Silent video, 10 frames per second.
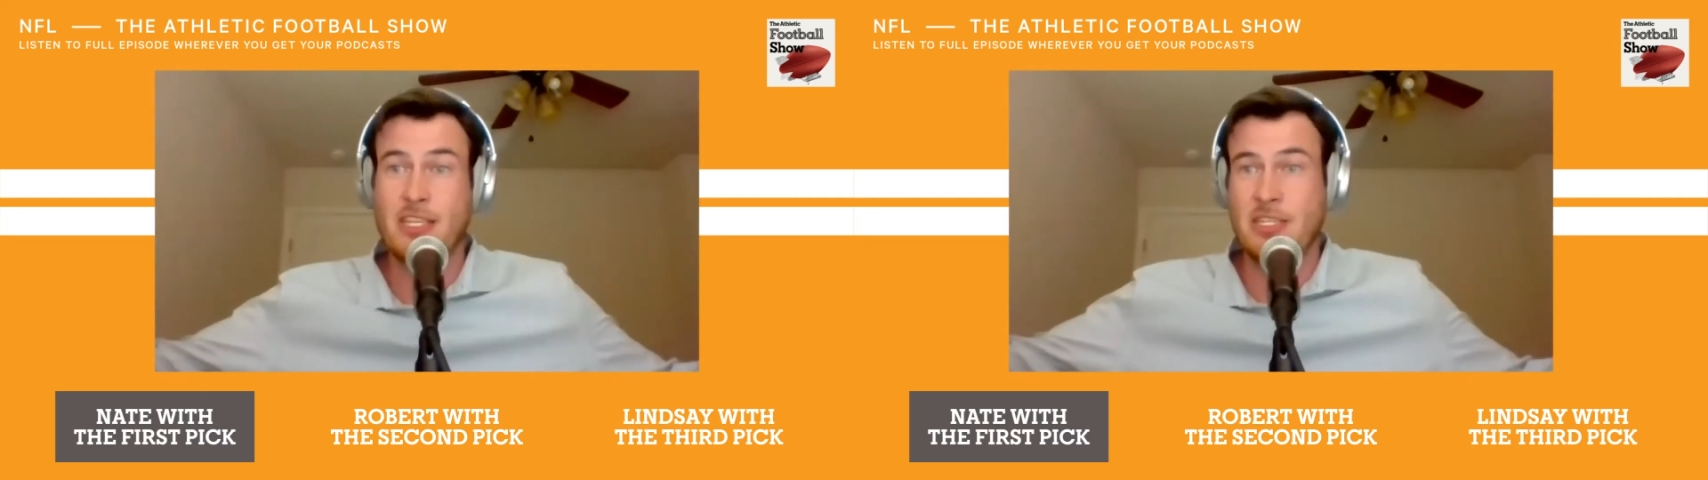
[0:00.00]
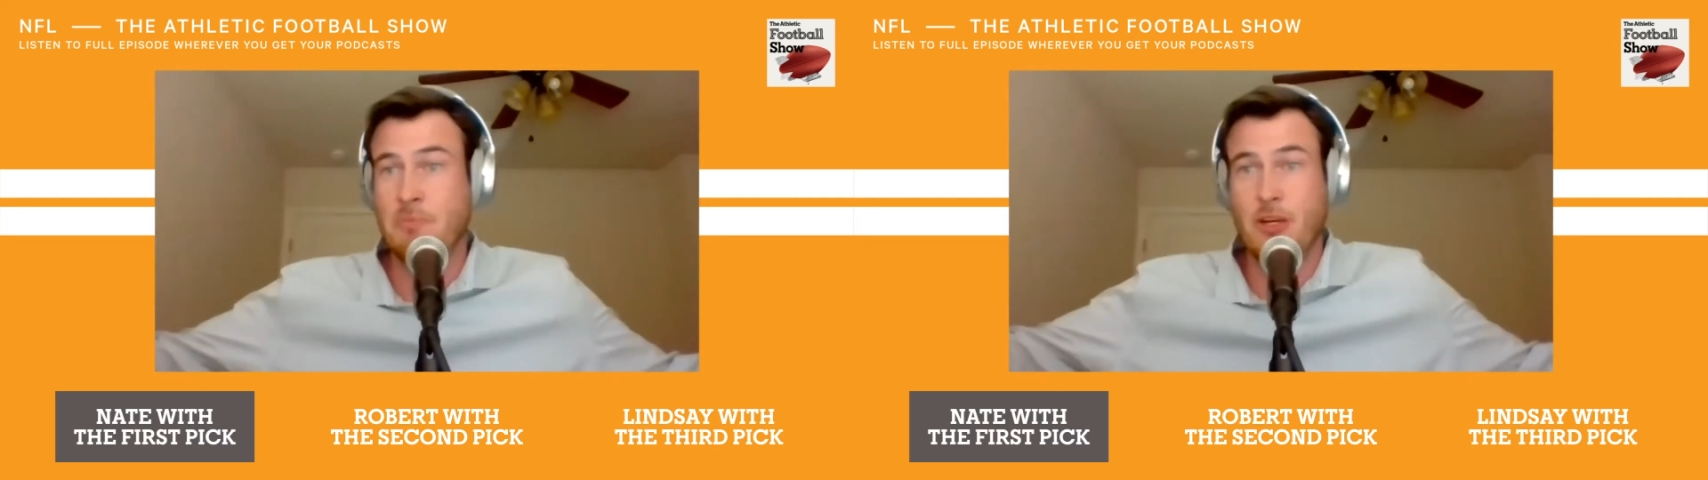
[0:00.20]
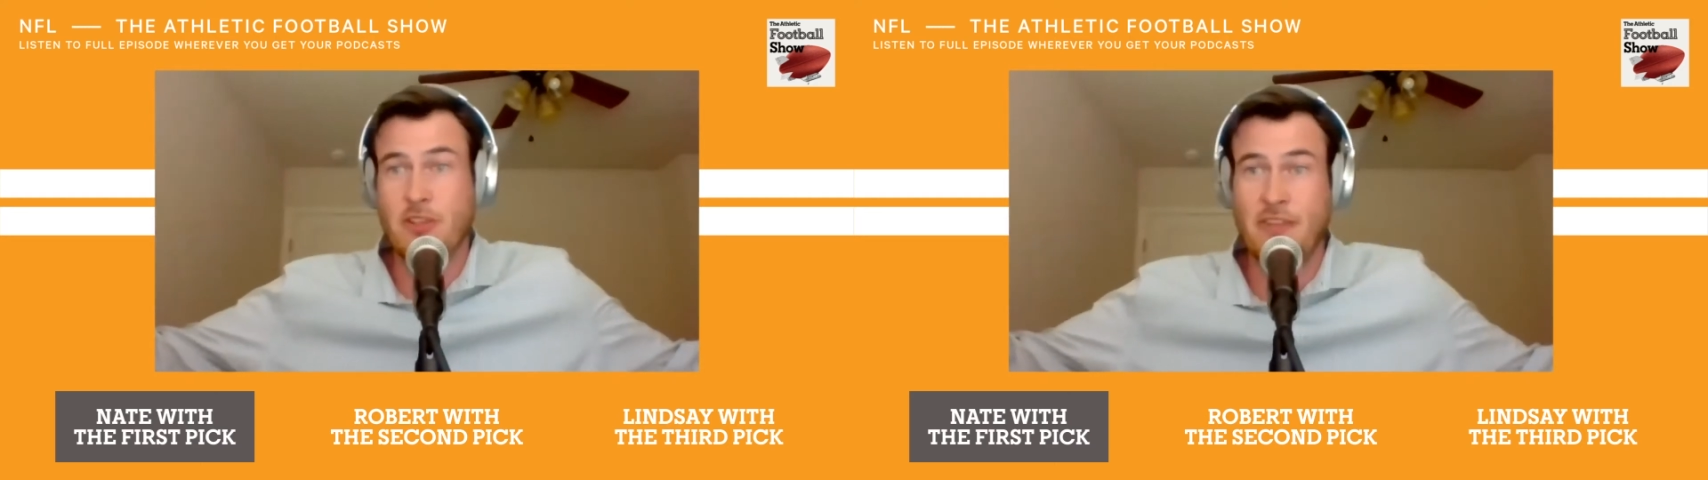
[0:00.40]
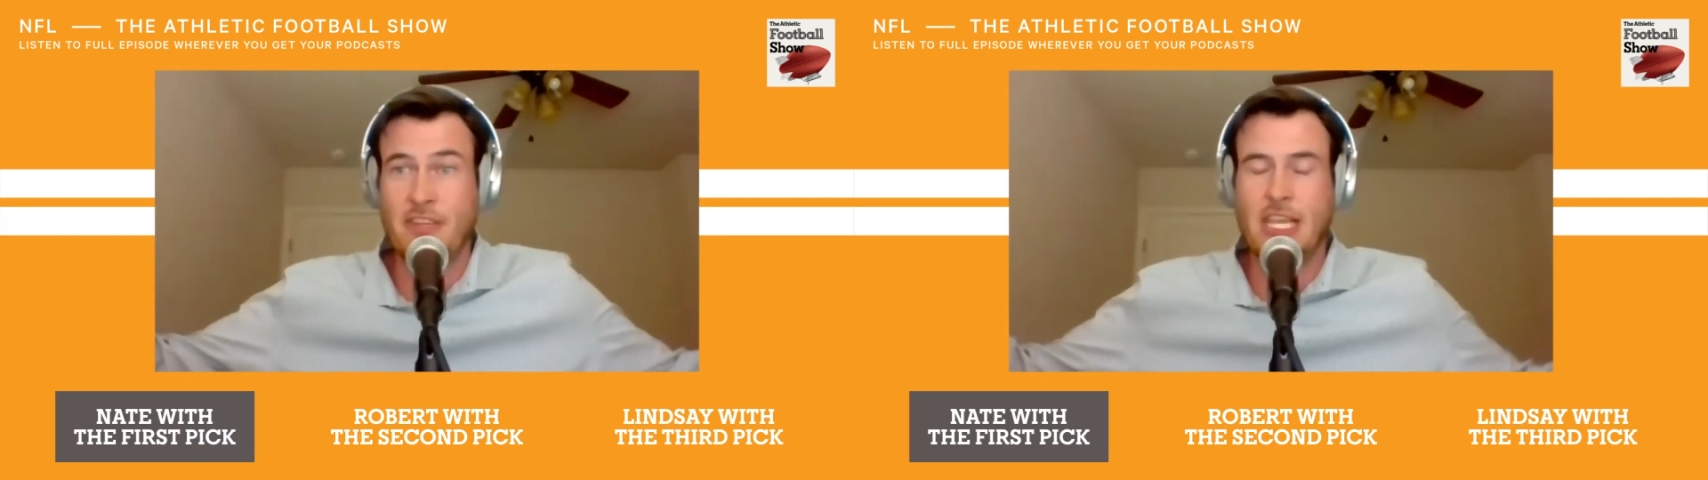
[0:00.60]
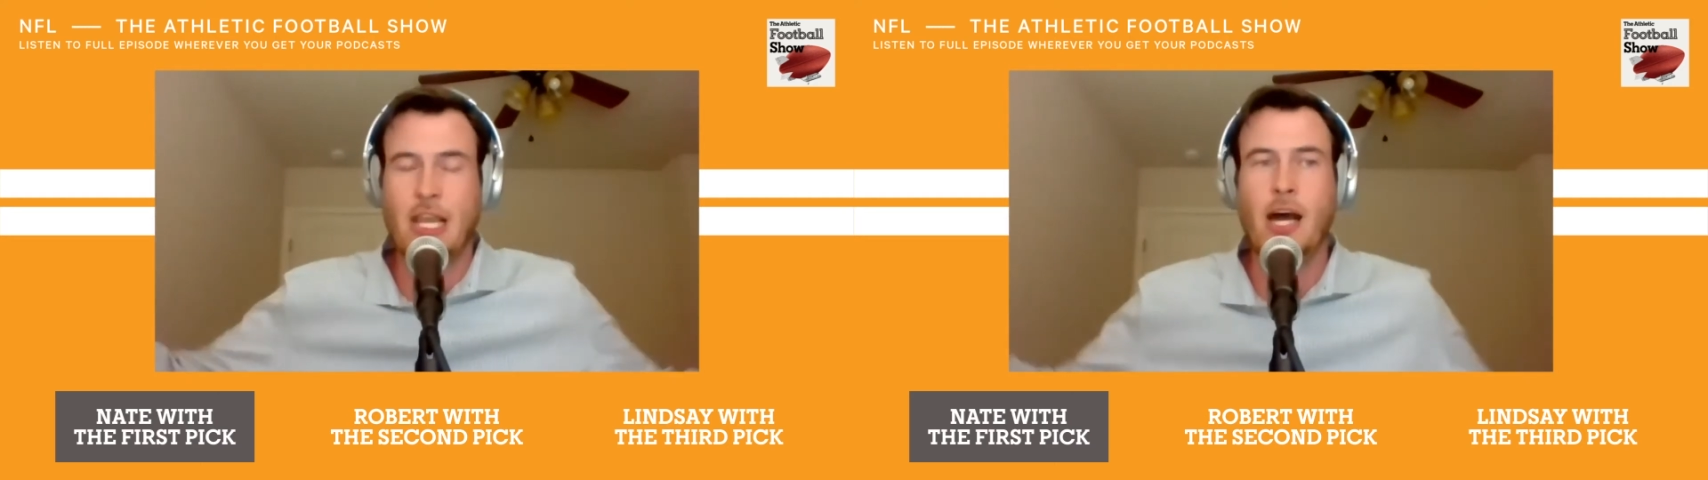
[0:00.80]
because he blows
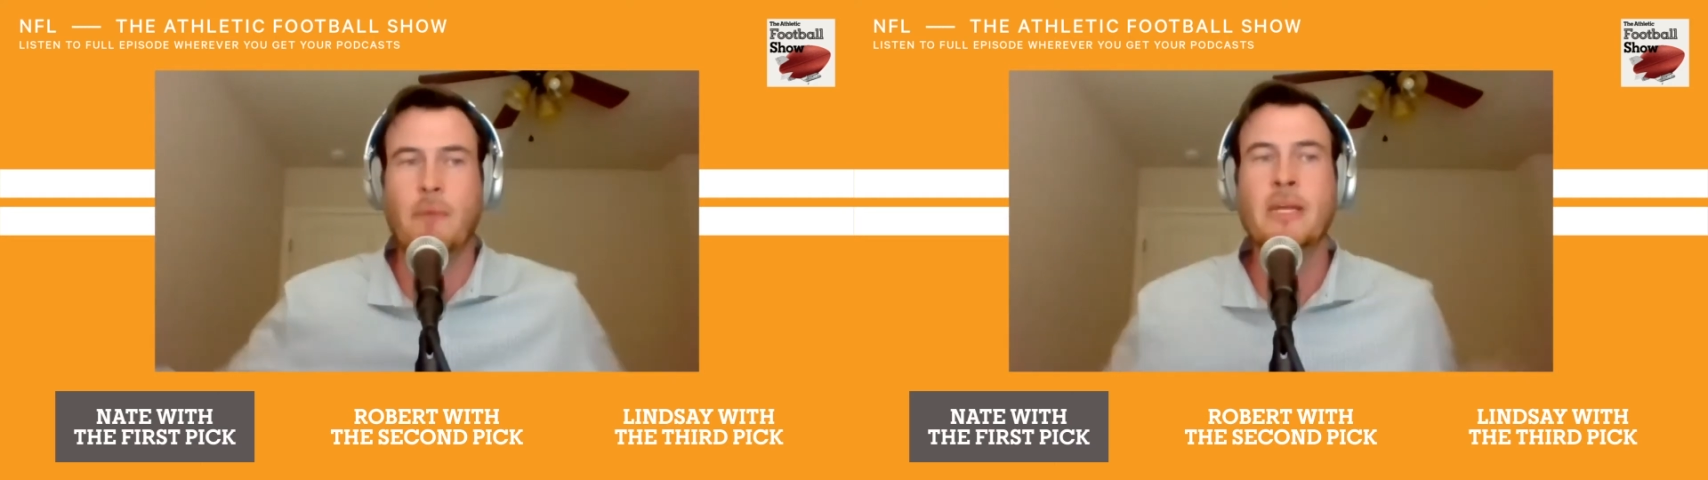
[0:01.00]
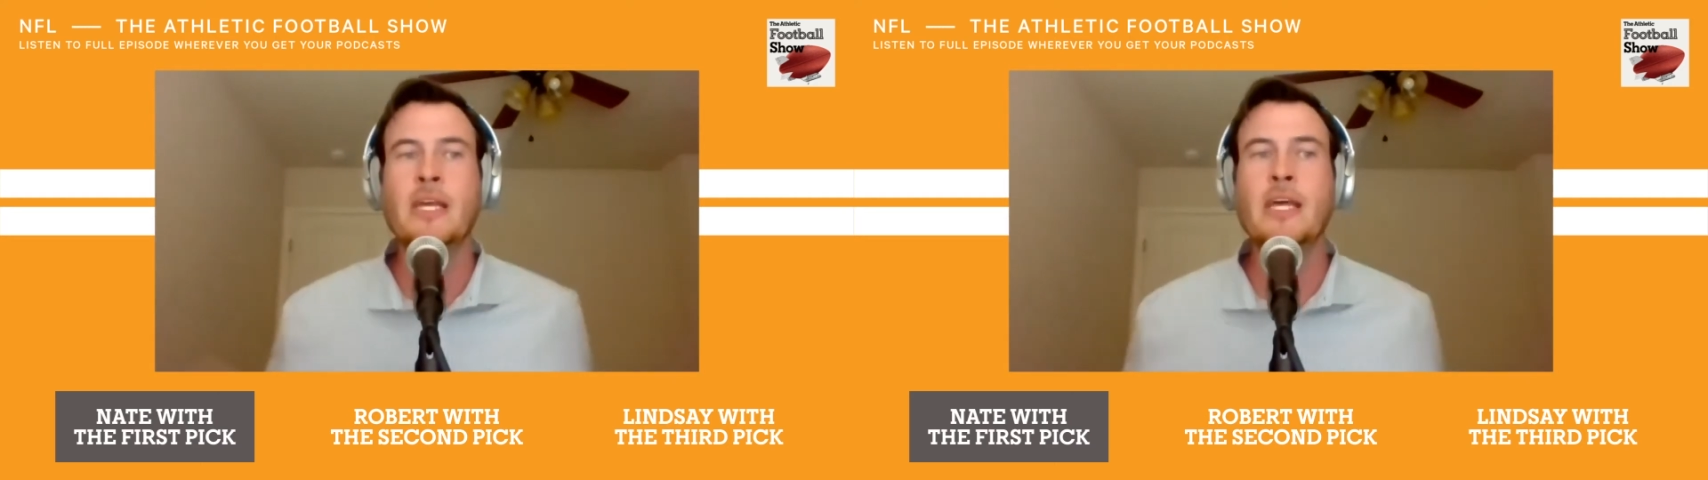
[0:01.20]
everything up.